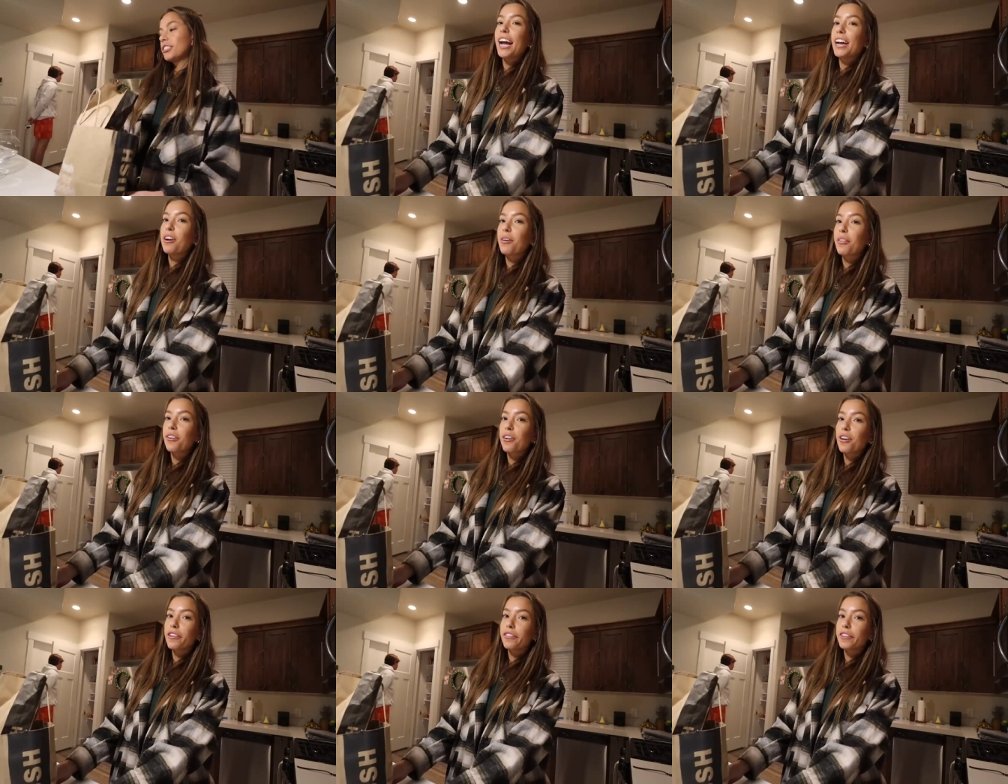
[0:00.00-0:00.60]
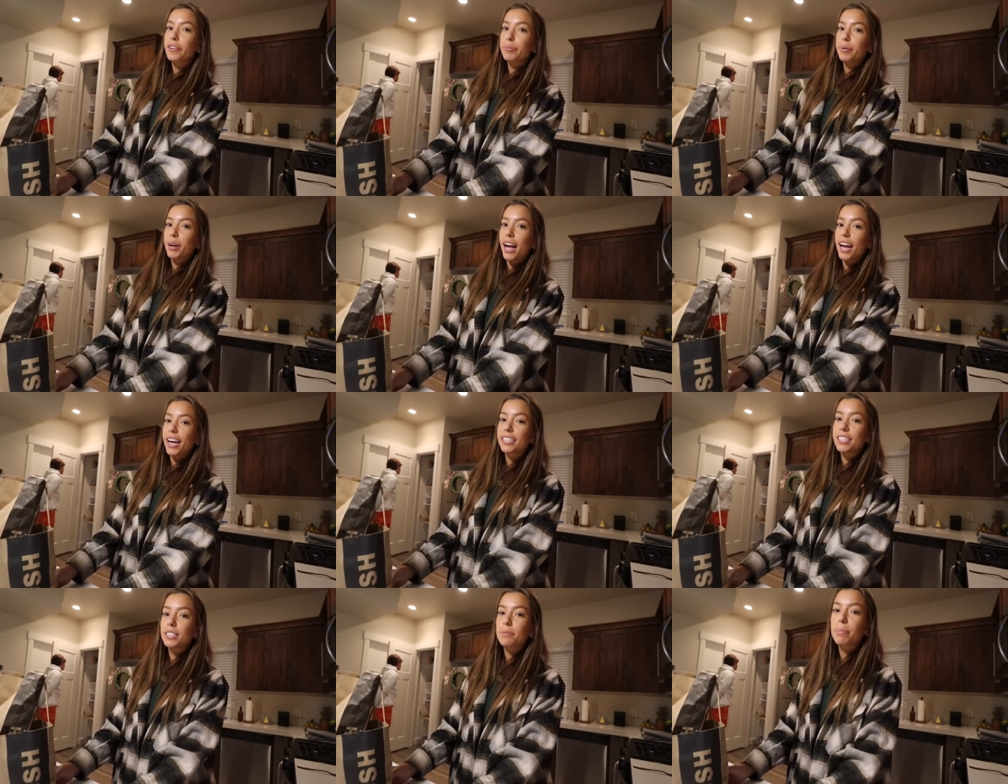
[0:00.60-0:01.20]
I know they're
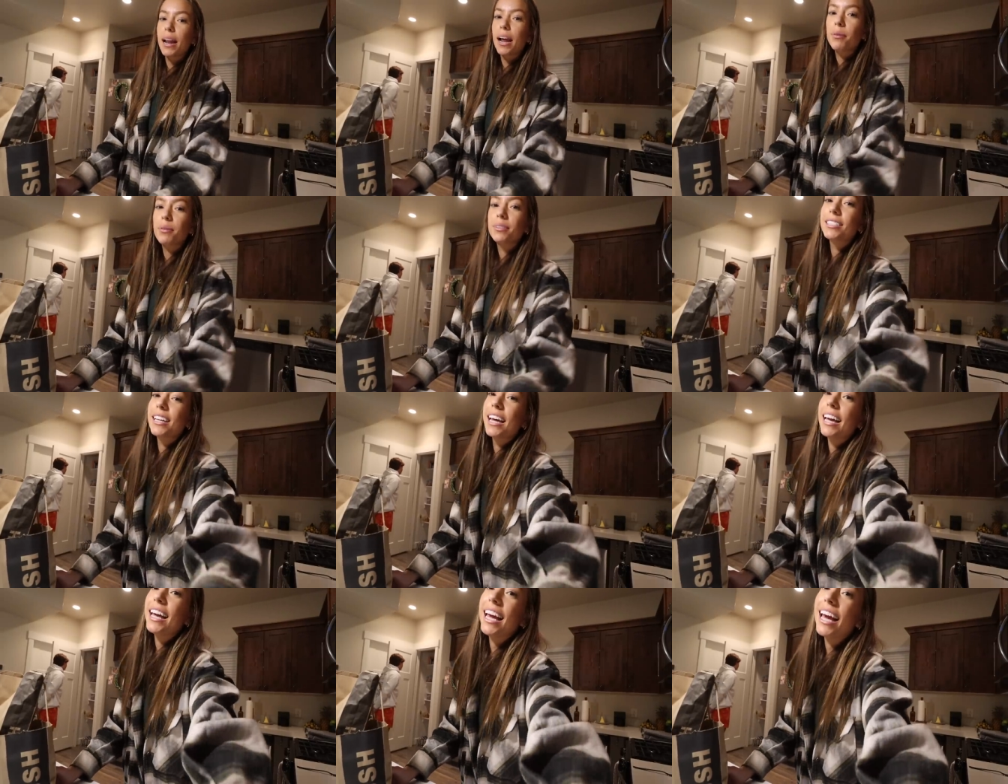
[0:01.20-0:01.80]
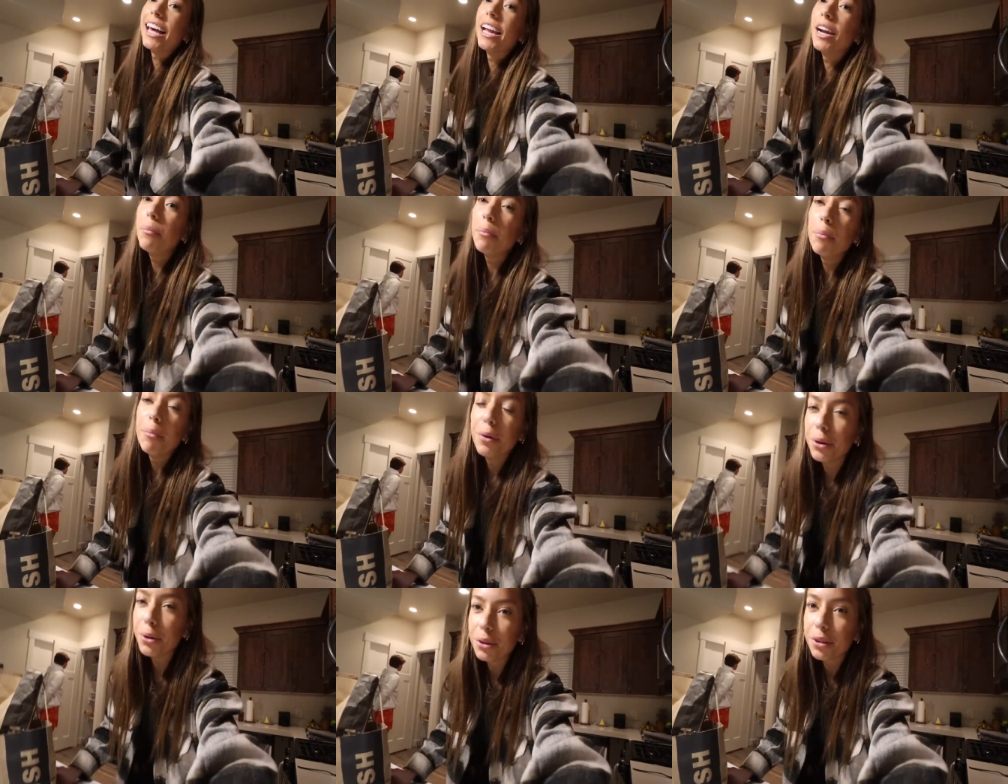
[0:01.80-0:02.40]
overpriced, but I was like in a
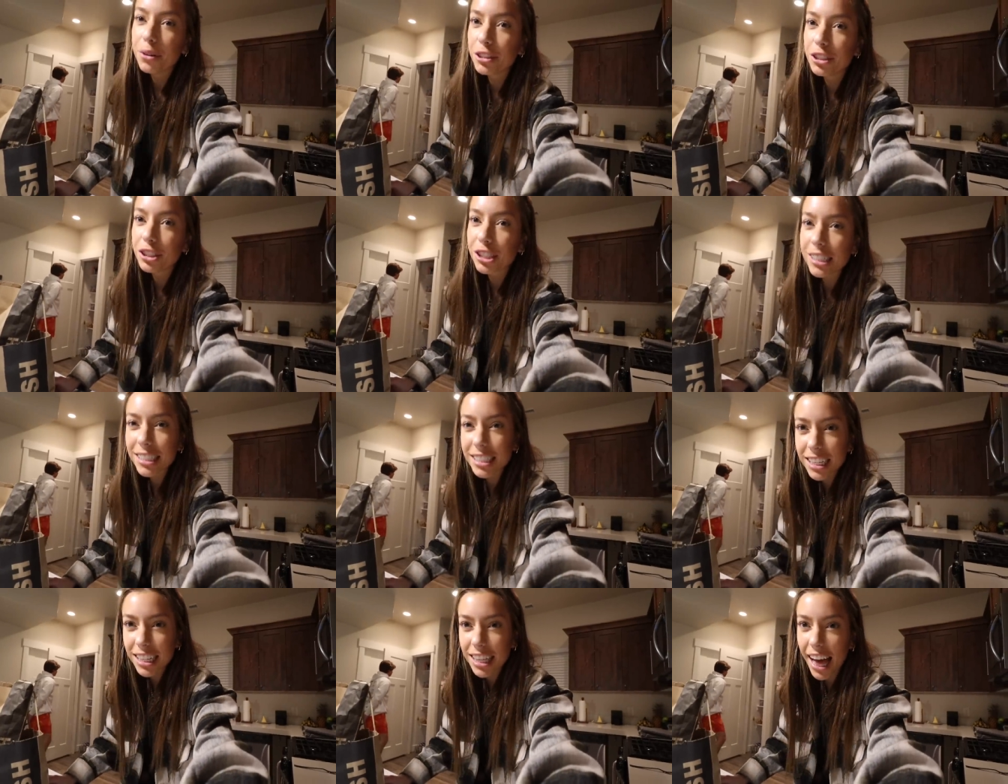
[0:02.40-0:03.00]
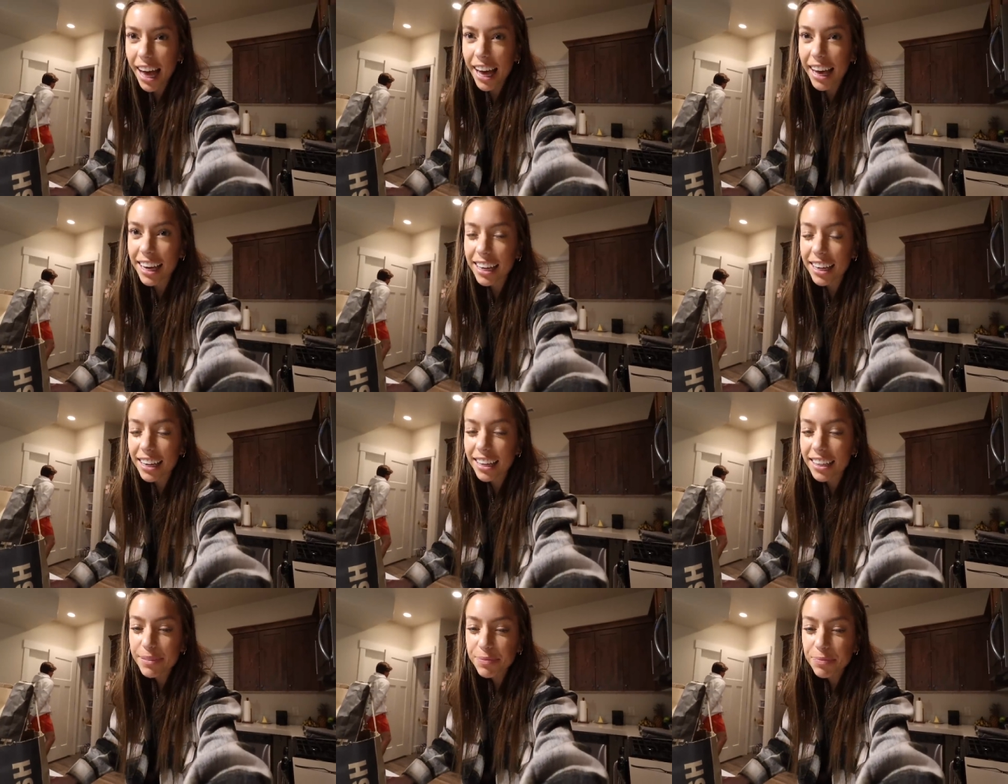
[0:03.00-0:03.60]
mood just to
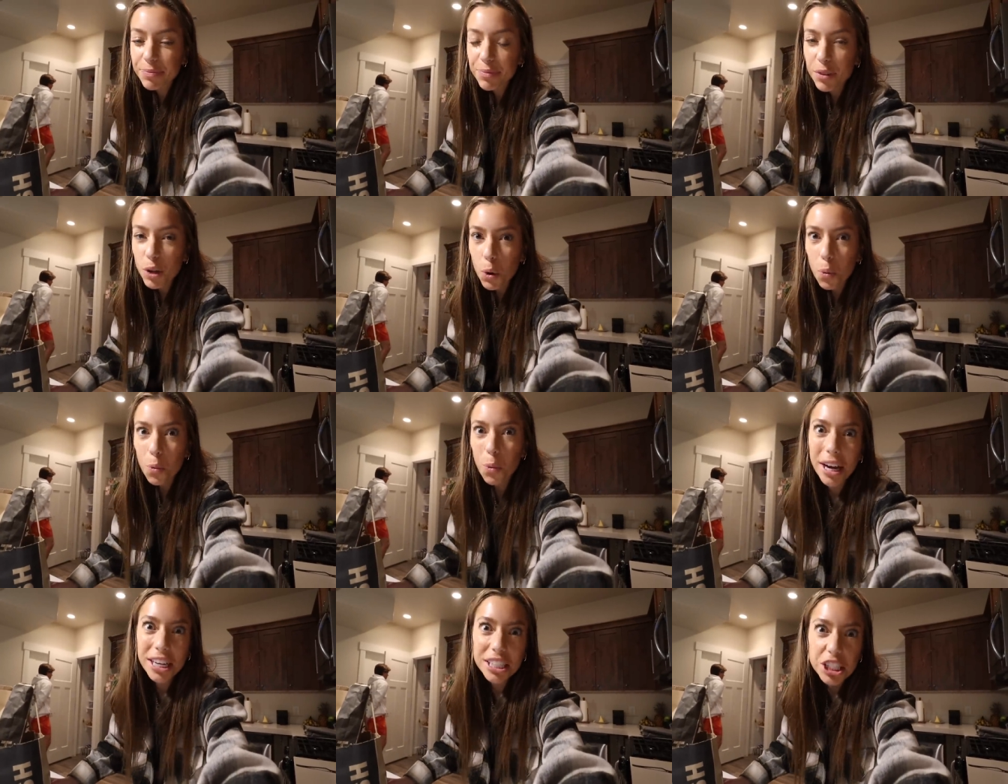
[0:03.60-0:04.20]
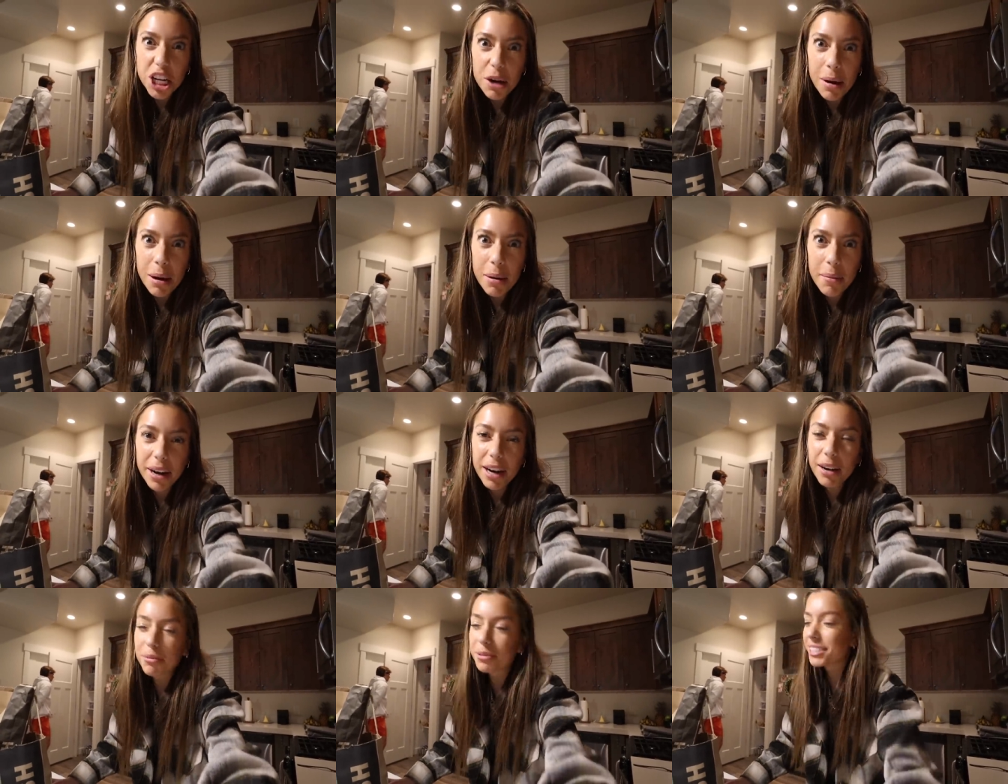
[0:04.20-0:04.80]
like waste all my
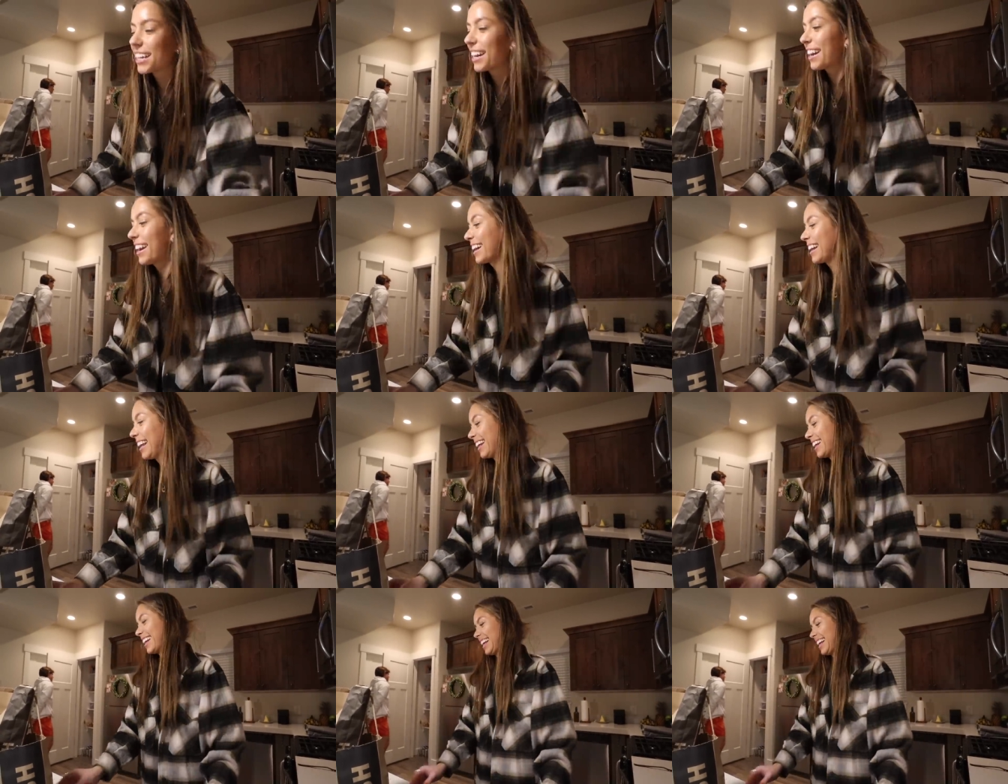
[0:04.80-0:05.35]
money. I'm just kidding.